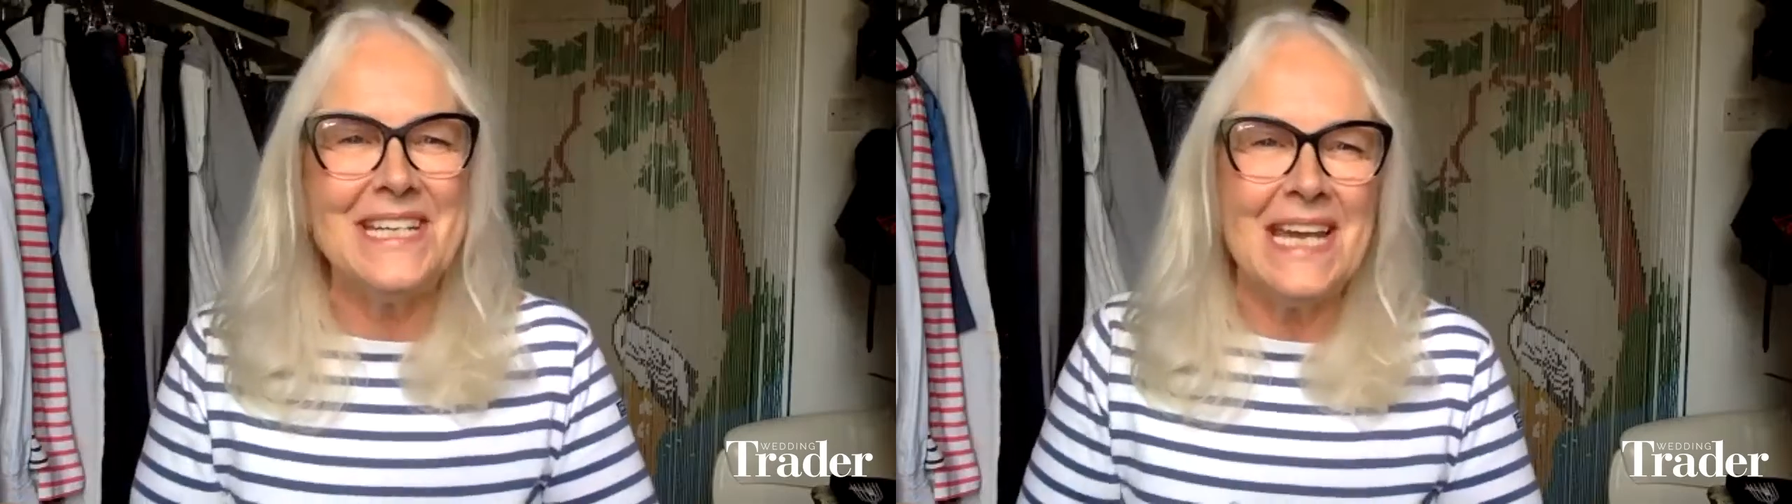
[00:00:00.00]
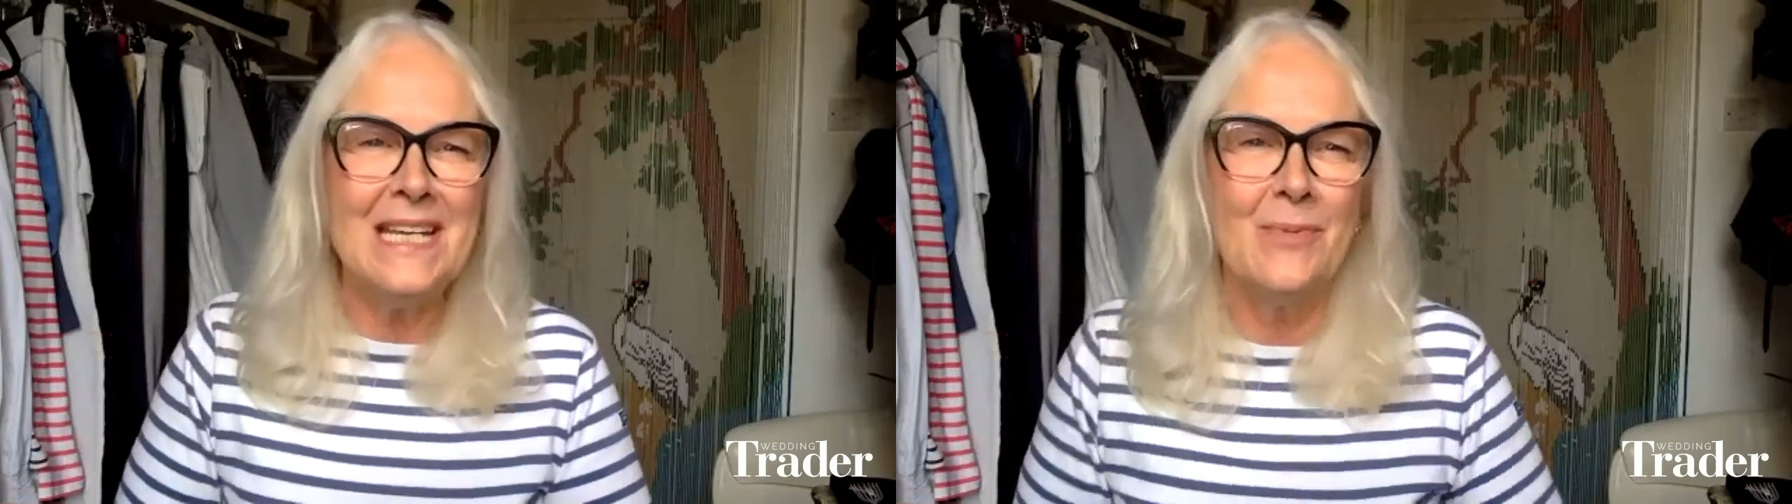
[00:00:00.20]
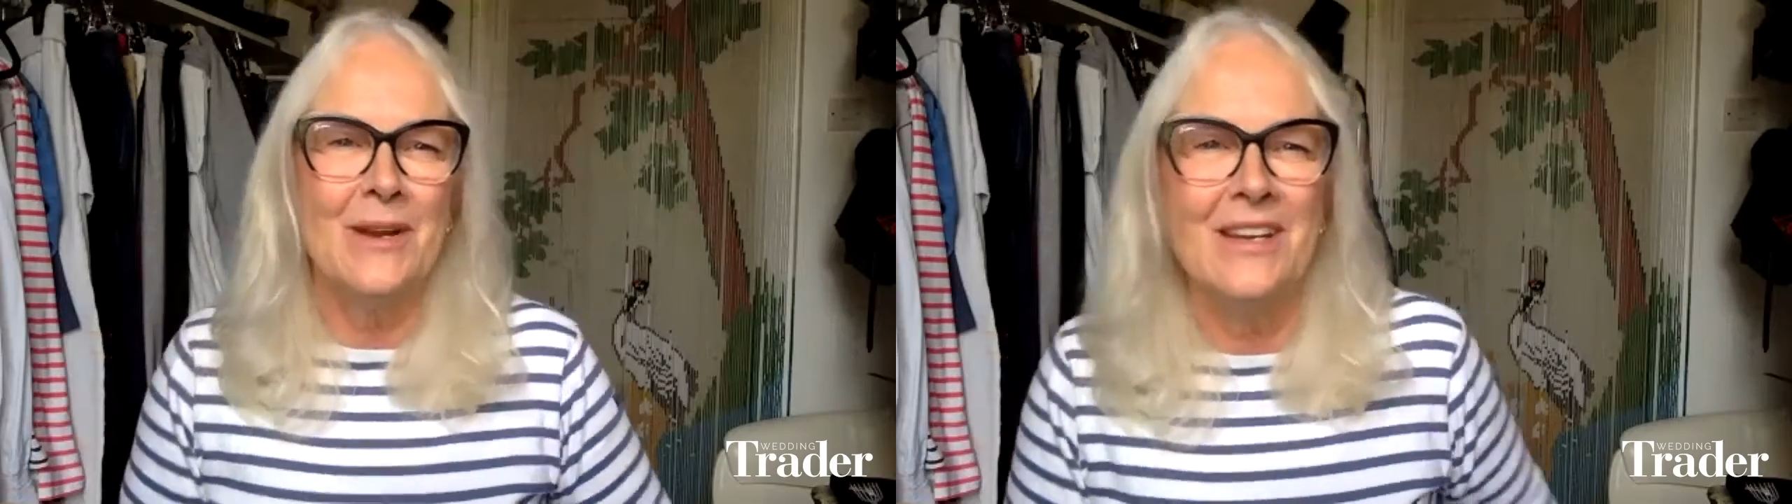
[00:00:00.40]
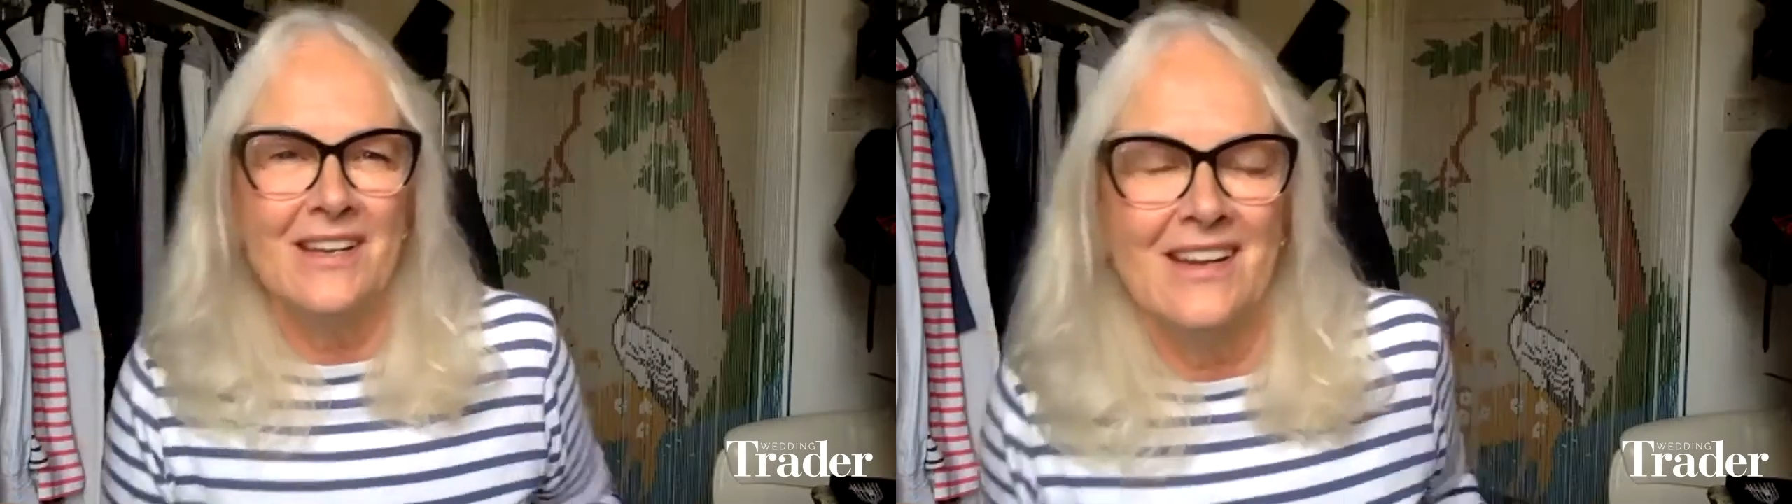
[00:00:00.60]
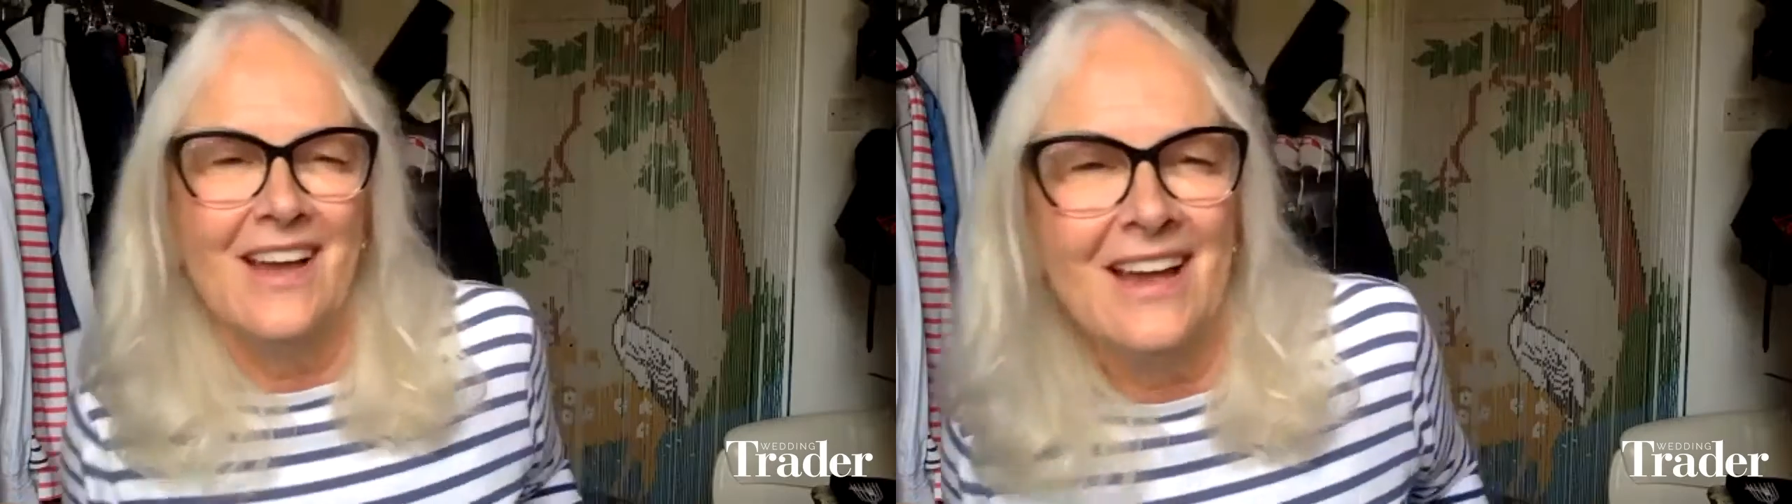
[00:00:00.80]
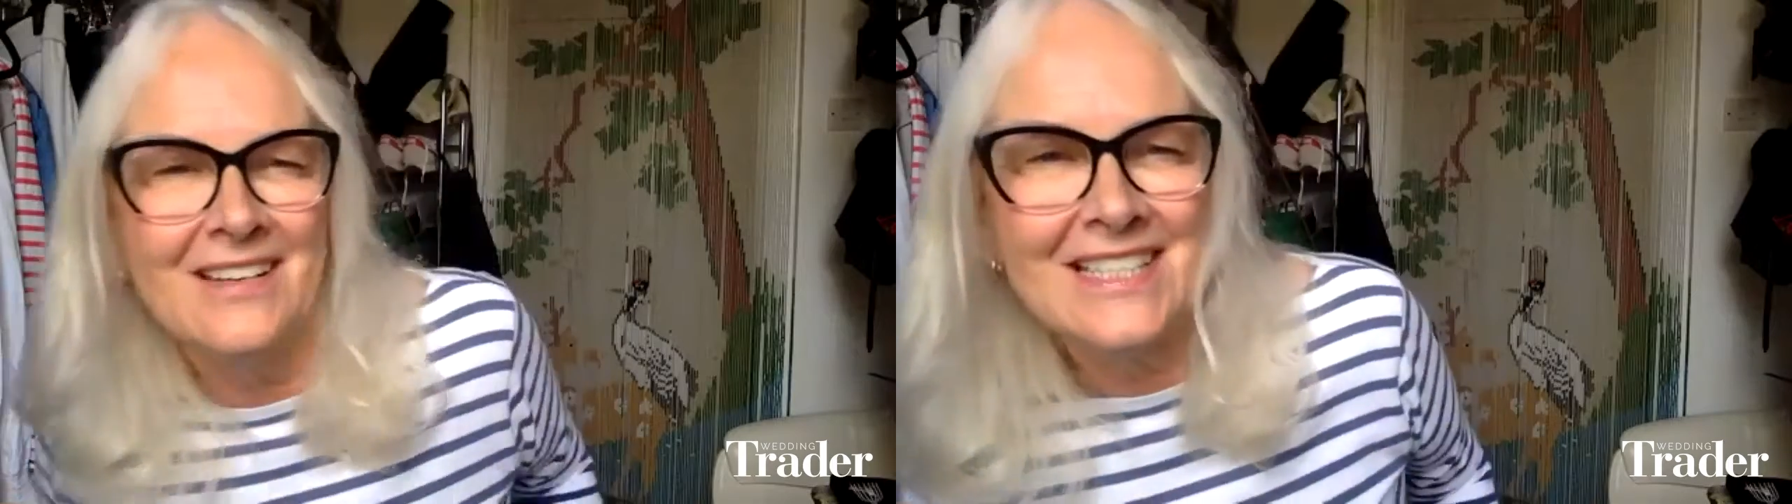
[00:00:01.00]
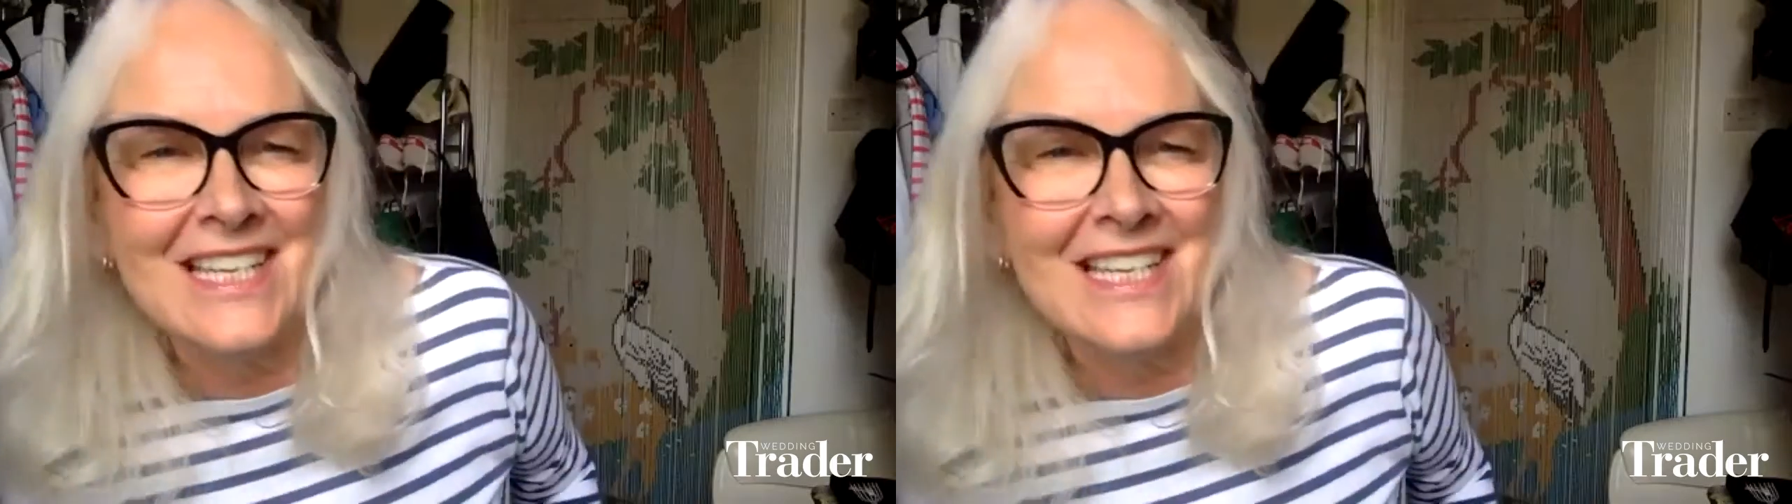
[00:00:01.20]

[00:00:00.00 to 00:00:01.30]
days, when I'd